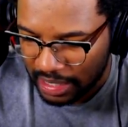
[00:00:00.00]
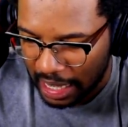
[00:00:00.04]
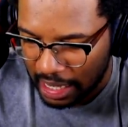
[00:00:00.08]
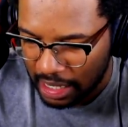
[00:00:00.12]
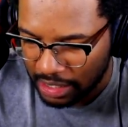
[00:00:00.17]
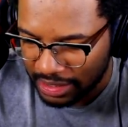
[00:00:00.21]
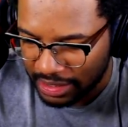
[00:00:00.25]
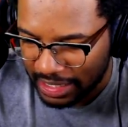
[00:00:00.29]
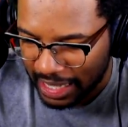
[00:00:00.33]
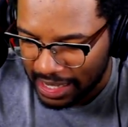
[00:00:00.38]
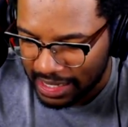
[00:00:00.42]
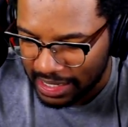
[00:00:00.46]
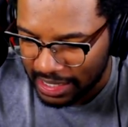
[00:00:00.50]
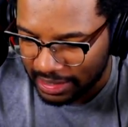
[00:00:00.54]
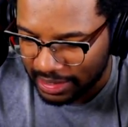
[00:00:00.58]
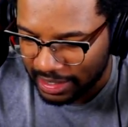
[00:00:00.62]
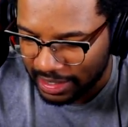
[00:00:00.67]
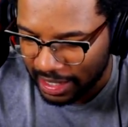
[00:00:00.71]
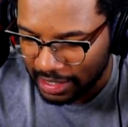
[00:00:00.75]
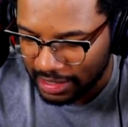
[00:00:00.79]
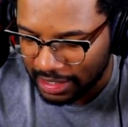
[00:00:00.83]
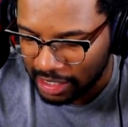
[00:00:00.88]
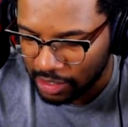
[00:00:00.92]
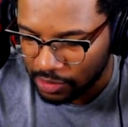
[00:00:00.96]
I don't think I need
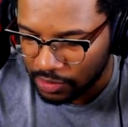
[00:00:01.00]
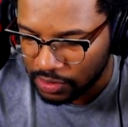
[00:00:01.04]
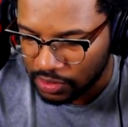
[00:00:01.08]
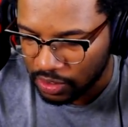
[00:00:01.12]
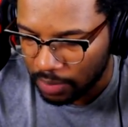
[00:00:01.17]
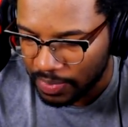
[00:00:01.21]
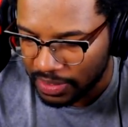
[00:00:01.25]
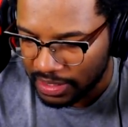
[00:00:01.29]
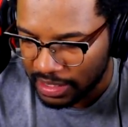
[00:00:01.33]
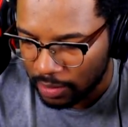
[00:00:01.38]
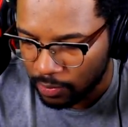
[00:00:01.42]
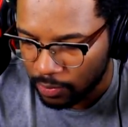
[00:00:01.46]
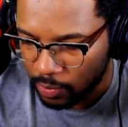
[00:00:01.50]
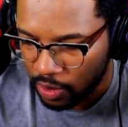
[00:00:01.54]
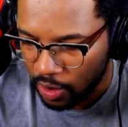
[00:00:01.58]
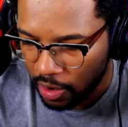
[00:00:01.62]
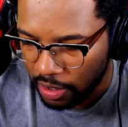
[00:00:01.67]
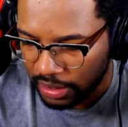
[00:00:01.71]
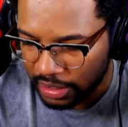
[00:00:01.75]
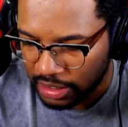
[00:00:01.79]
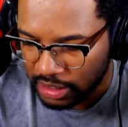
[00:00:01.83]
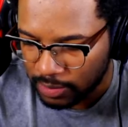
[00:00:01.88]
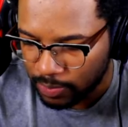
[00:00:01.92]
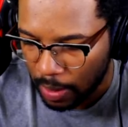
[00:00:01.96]
that. I think it was going to be dead
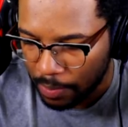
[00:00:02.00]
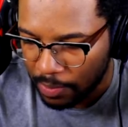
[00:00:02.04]
regardless.